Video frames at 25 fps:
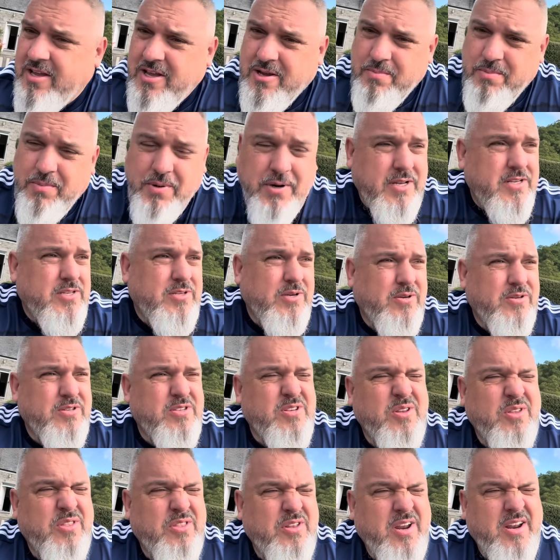but it's
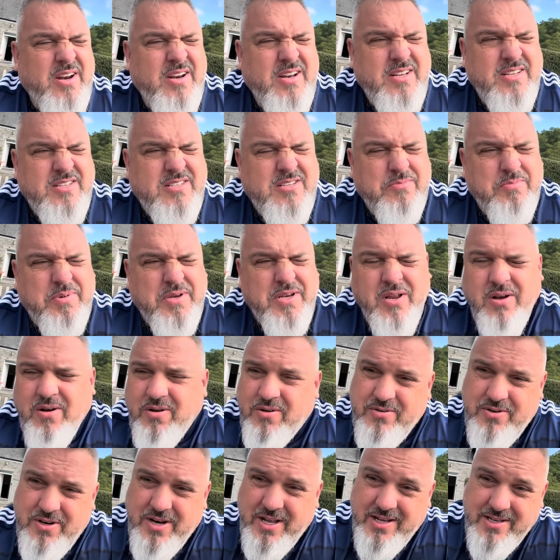also threatening to be not
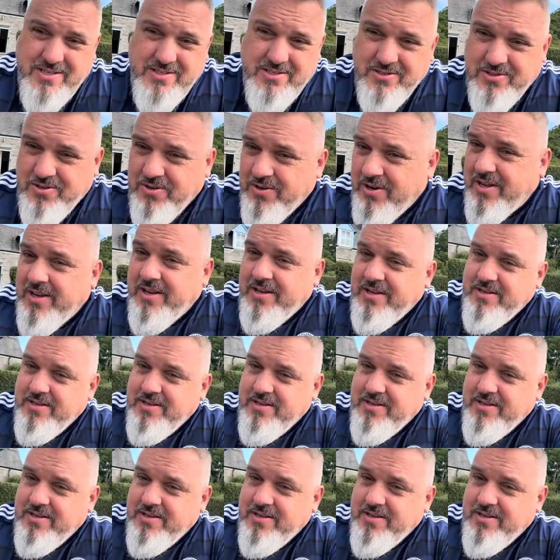nice and sunny.